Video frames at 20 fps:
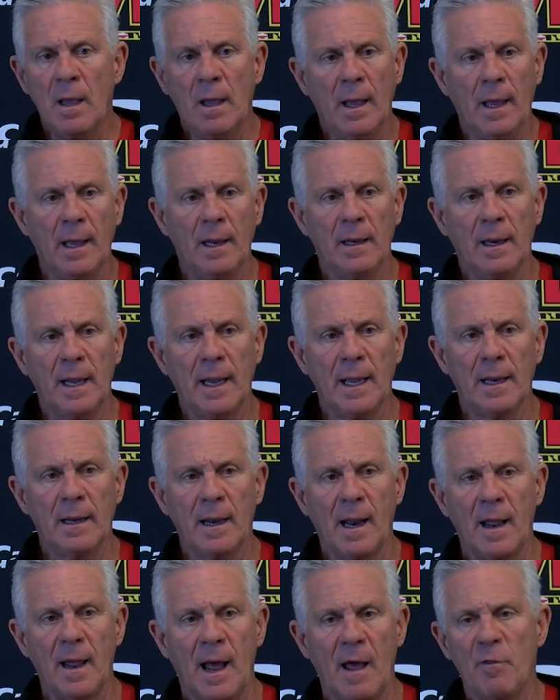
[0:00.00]

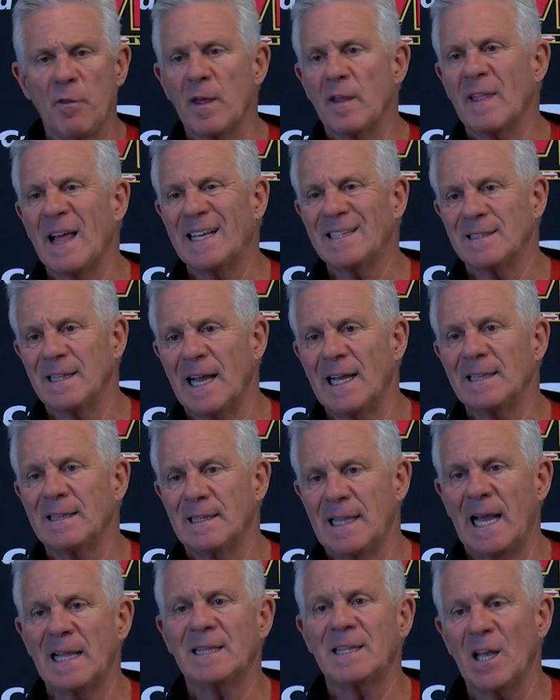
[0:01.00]
And I think
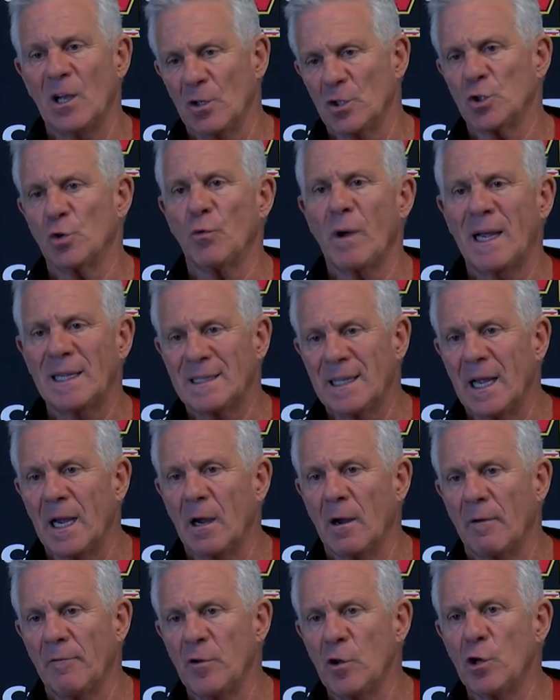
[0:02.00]
that tells you right
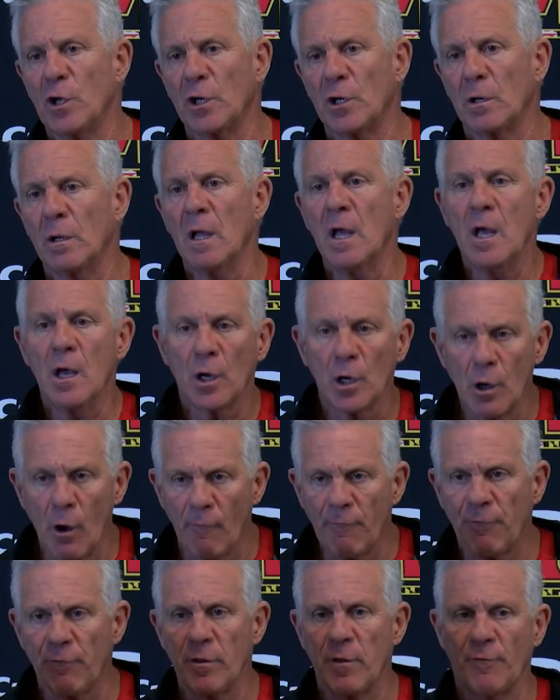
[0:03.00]
there, if you can
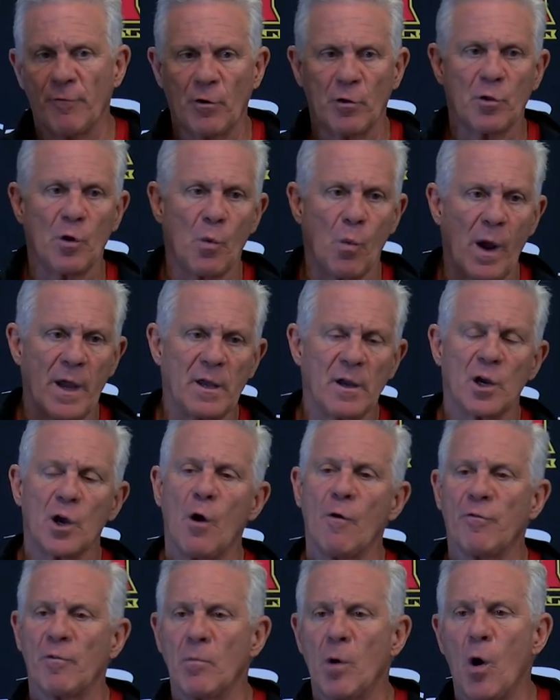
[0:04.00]
go the further away you
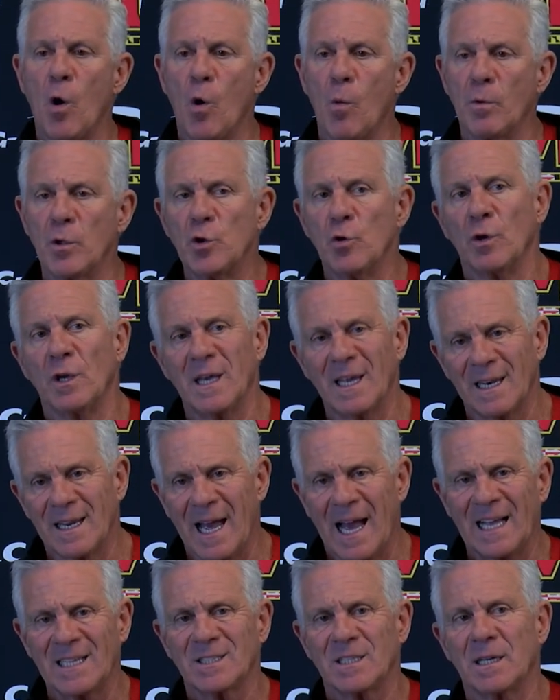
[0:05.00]
go from home and you can get
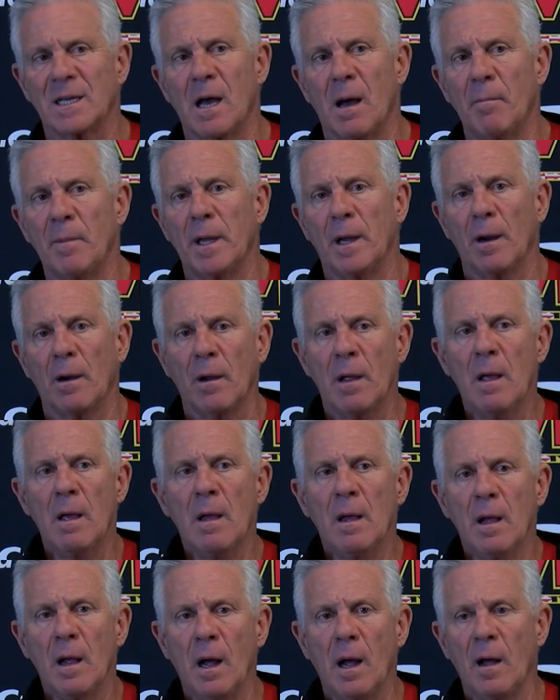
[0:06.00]
guys to come here,
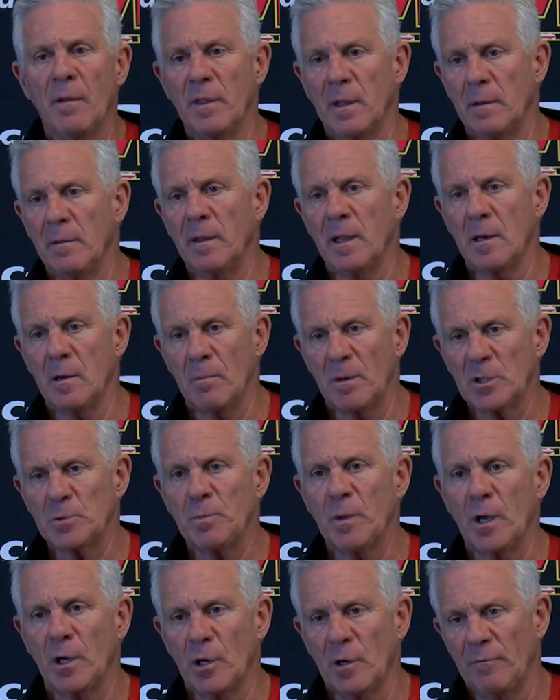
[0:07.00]
then there
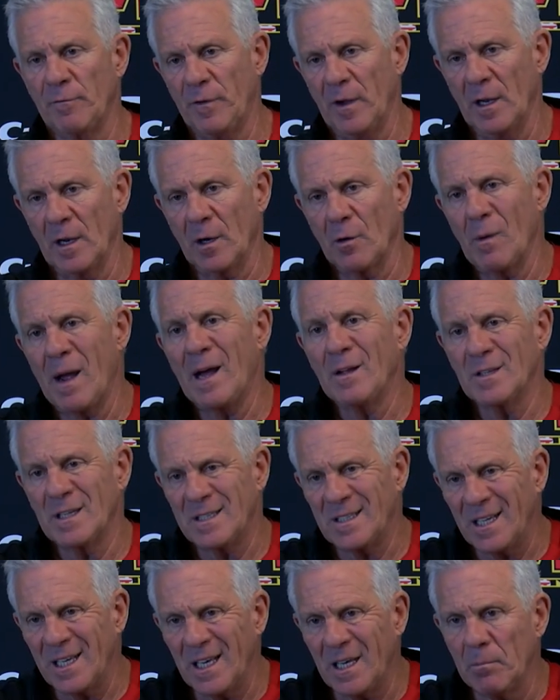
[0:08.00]
must be a good feeling around the
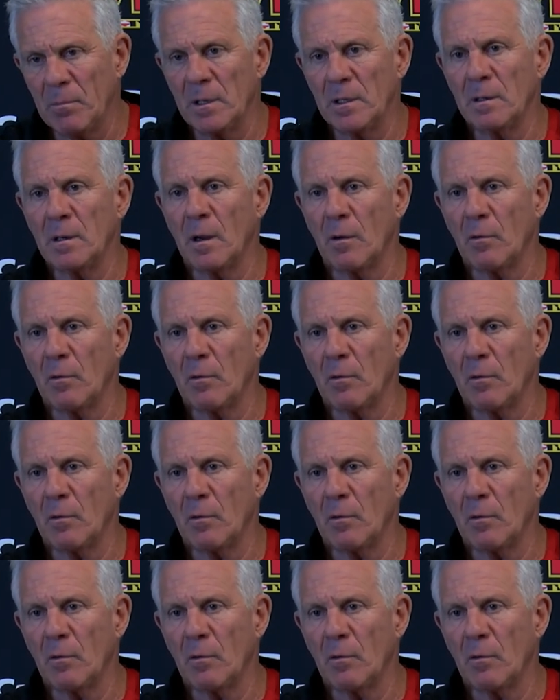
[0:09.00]
team and